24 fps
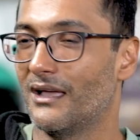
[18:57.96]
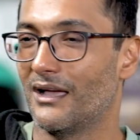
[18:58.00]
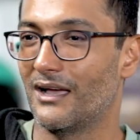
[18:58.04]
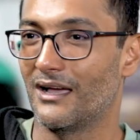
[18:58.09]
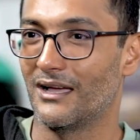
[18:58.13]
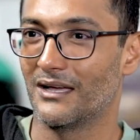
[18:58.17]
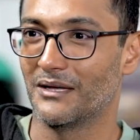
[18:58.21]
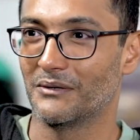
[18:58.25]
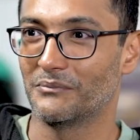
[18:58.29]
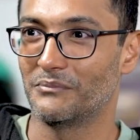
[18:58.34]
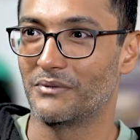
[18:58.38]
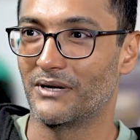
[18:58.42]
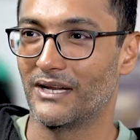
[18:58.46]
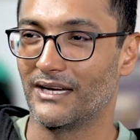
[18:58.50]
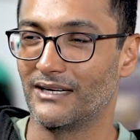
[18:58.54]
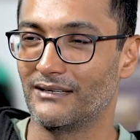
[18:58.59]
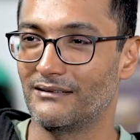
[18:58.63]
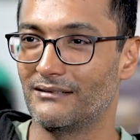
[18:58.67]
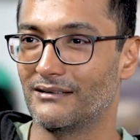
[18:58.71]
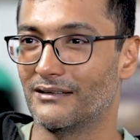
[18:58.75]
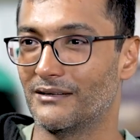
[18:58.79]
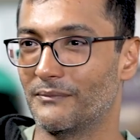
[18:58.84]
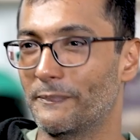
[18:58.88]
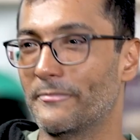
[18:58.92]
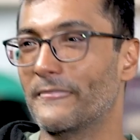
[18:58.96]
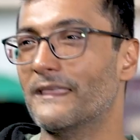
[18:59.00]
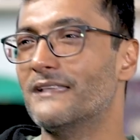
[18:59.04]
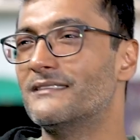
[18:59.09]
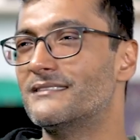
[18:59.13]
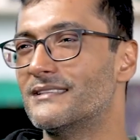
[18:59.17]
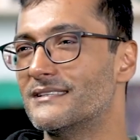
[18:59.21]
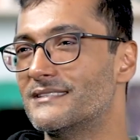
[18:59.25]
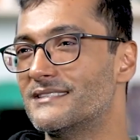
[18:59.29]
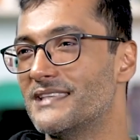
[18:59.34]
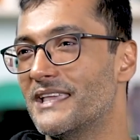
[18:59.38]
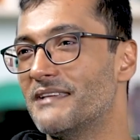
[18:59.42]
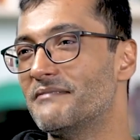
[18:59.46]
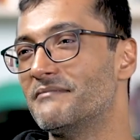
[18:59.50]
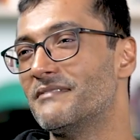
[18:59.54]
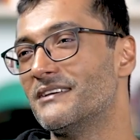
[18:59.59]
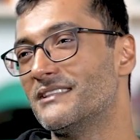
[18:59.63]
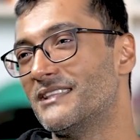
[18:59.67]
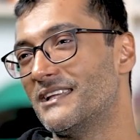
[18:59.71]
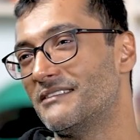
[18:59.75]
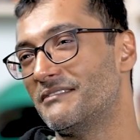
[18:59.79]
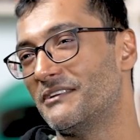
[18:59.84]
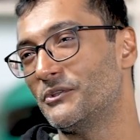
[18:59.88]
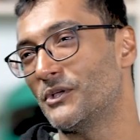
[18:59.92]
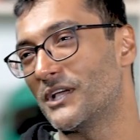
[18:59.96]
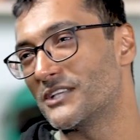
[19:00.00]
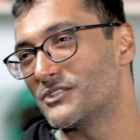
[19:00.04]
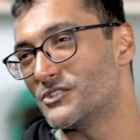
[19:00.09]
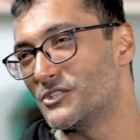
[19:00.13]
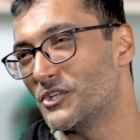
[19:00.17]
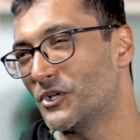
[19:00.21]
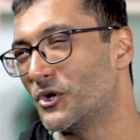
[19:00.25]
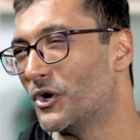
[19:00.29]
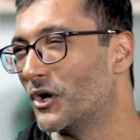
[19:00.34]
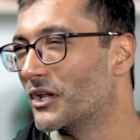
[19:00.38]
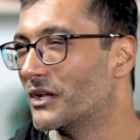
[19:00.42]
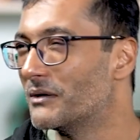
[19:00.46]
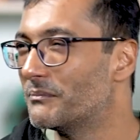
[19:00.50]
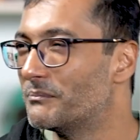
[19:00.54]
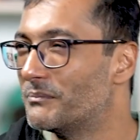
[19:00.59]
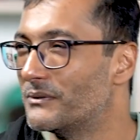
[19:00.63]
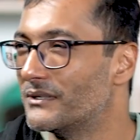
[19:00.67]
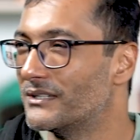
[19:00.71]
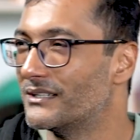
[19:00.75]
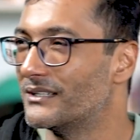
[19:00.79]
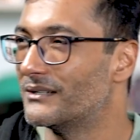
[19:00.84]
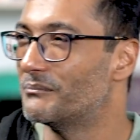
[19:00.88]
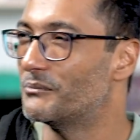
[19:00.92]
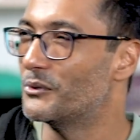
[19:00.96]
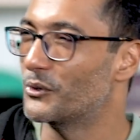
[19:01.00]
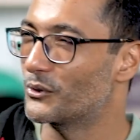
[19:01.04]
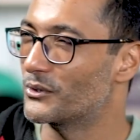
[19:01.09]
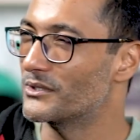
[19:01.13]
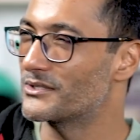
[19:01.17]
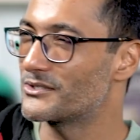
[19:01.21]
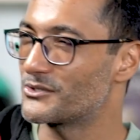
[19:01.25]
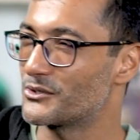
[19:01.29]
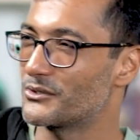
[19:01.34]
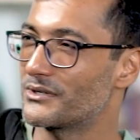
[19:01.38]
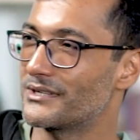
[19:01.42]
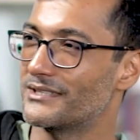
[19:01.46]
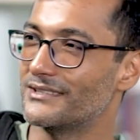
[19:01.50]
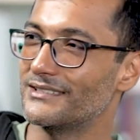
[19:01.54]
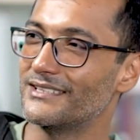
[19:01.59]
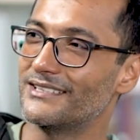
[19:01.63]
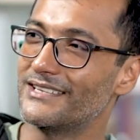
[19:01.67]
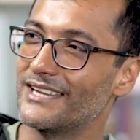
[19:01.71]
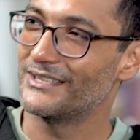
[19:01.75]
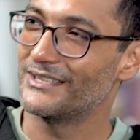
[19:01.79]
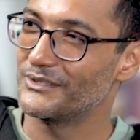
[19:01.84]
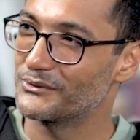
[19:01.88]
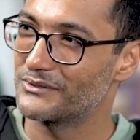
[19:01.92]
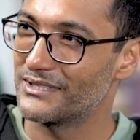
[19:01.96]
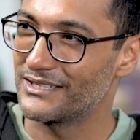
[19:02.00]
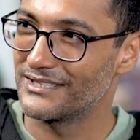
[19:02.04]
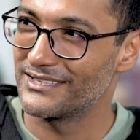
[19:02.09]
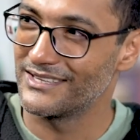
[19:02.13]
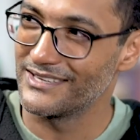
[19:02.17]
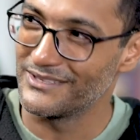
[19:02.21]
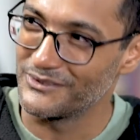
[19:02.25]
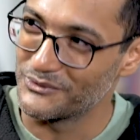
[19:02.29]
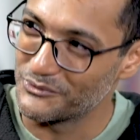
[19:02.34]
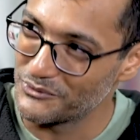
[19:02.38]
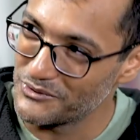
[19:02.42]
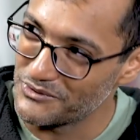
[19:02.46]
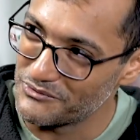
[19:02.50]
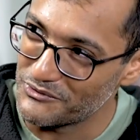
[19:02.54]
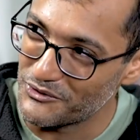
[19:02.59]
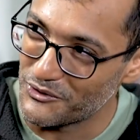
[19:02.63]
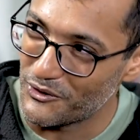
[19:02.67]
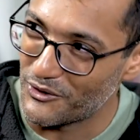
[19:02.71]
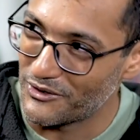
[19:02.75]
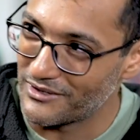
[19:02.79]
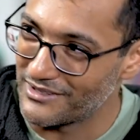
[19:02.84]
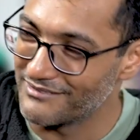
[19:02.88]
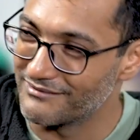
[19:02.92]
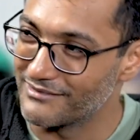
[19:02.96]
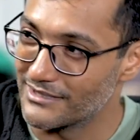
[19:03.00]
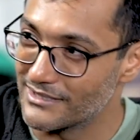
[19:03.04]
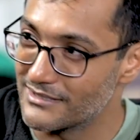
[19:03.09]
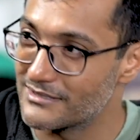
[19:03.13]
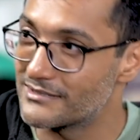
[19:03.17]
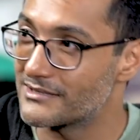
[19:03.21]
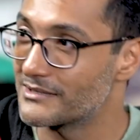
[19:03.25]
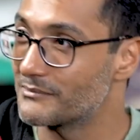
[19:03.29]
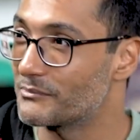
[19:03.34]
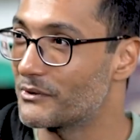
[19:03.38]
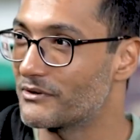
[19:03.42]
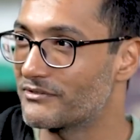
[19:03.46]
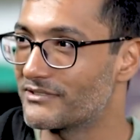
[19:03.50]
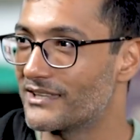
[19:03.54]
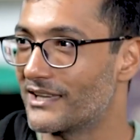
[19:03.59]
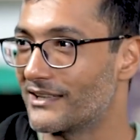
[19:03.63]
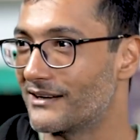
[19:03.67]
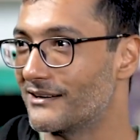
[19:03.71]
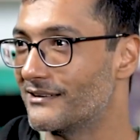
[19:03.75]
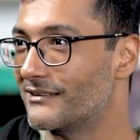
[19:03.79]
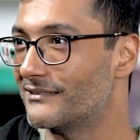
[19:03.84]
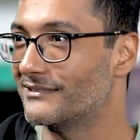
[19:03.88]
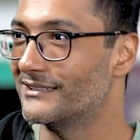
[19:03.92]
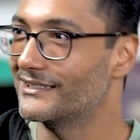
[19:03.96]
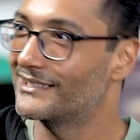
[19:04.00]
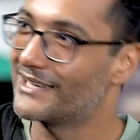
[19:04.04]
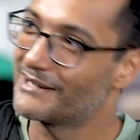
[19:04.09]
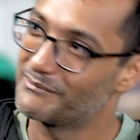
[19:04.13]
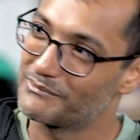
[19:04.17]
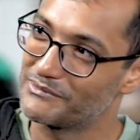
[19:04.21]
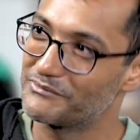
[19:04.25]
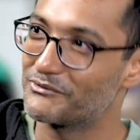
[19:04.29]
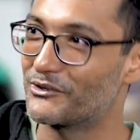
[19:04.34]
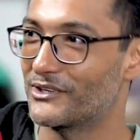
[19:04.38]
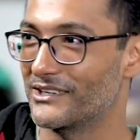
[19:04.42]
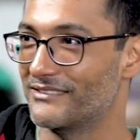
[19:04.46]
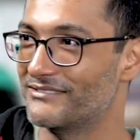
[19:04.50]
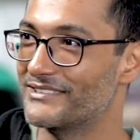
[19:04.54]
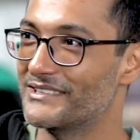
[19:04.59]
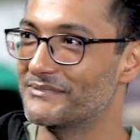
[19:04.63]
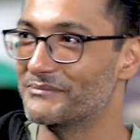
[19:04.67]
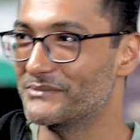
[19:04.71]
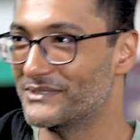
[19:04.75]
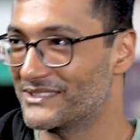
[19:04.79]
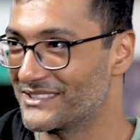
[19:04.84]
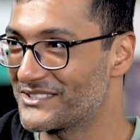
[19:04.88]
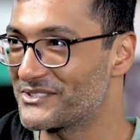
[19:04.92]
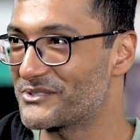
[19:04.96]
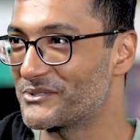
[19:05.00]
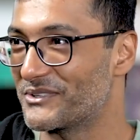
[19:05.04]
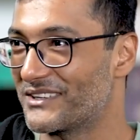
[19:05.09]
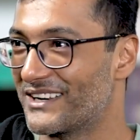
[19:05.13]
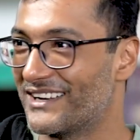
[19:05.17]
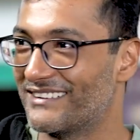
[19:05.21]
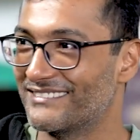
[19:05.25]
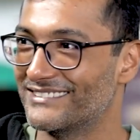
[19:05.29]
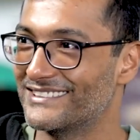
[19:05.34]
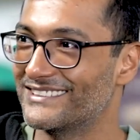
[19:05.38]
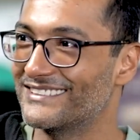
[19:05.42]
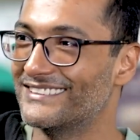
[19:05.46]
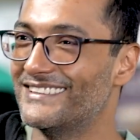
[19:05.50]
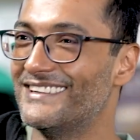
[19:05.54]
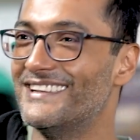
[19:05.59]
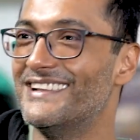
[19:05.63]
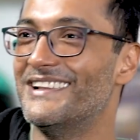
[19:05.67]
Right? It's the same way that when you actually call up a local store and they you that, hey, if you're ordering 1 strip of Saradon, they'll come in 45 minutes to an hour.